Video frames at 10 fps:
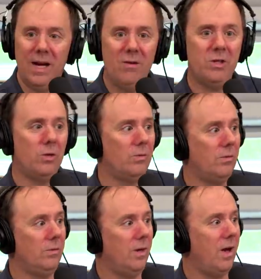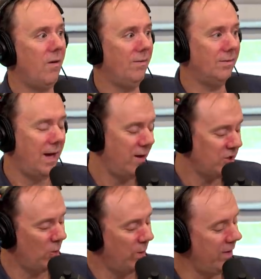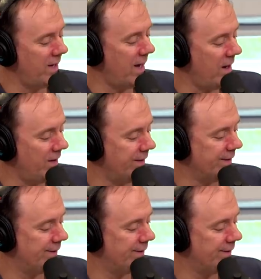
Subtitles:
how's gorilla not on this?